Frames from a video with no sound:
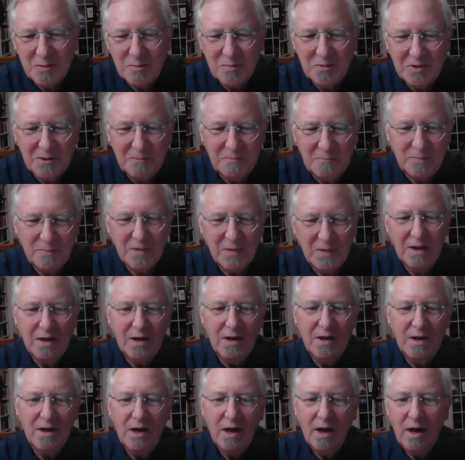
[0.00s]
something.
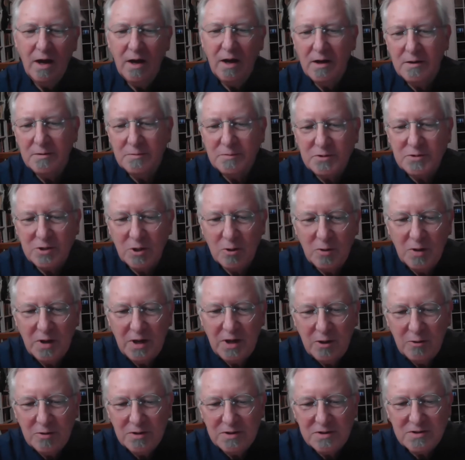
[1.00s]
So
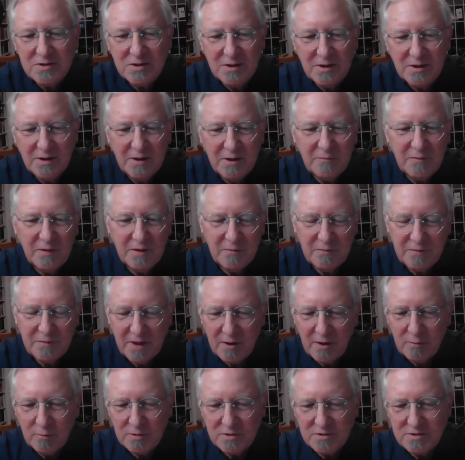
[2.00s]
here is if
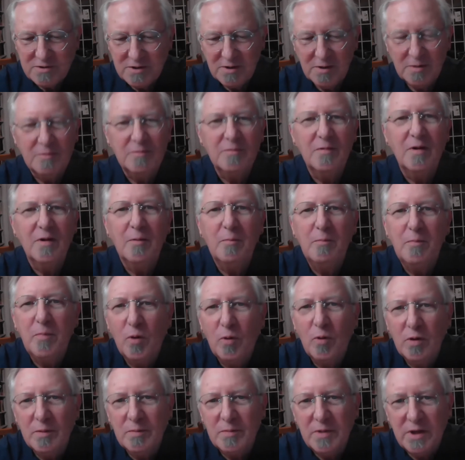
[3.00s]
that was a
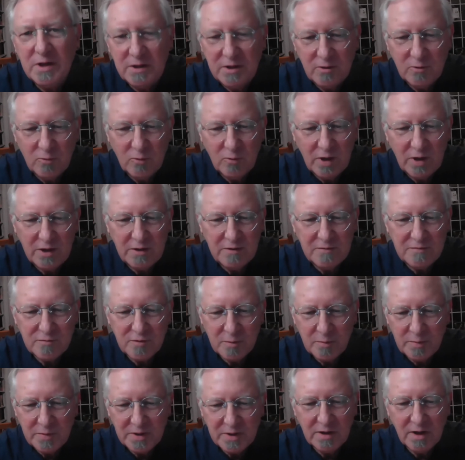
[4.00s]
poem getting ready
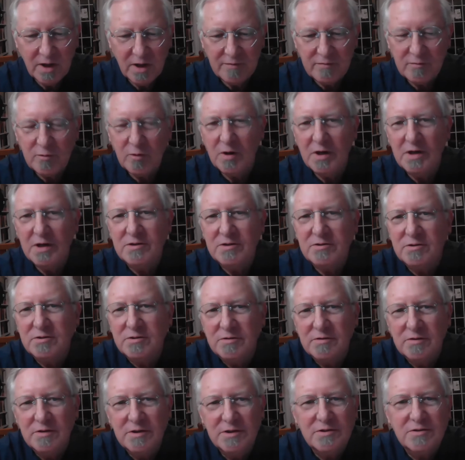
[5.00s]
for a midlife
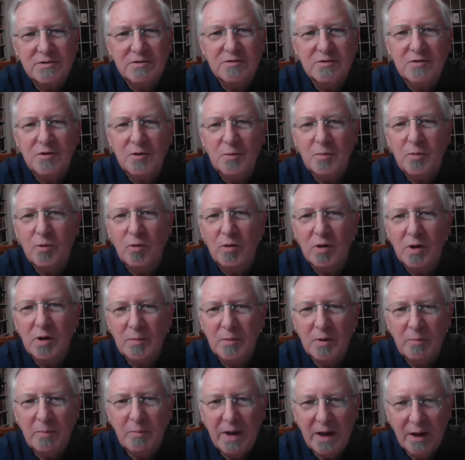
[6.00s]
crisis, this is the
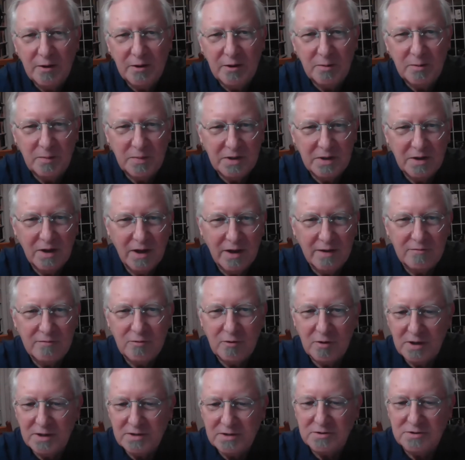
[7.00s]
poem about a midlife
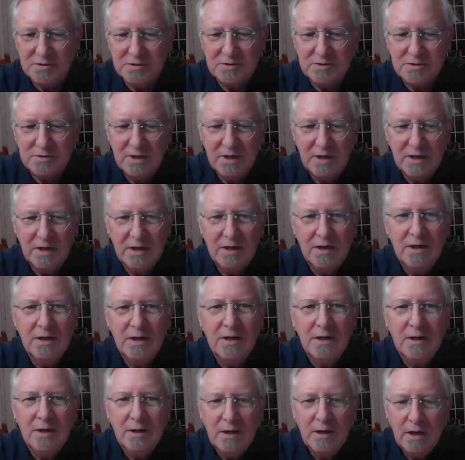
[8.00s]
crisis.
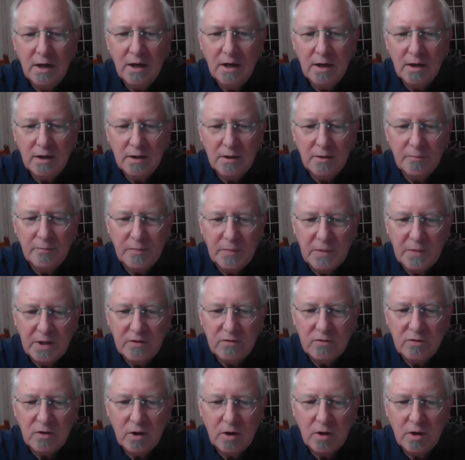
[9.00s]

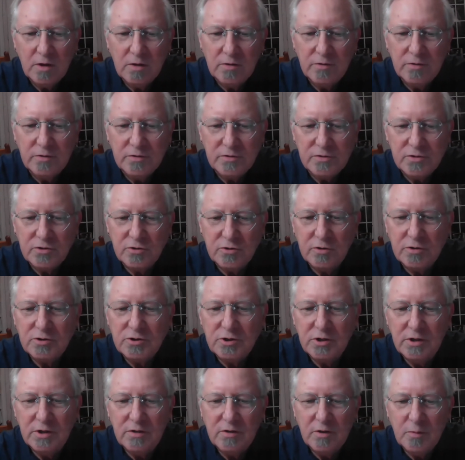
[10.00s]
It's called
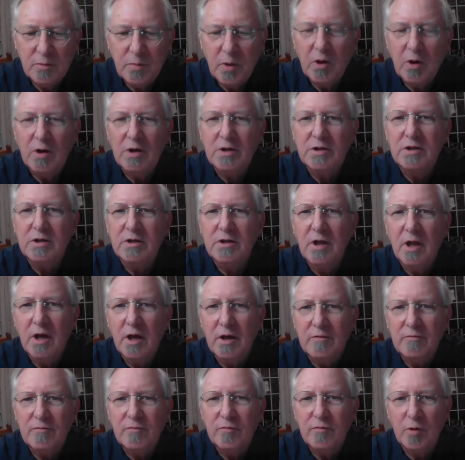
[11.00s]
Searching the Parking
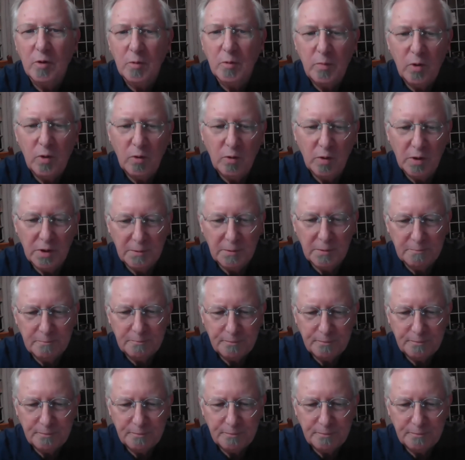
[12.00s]
Lot for a Poem.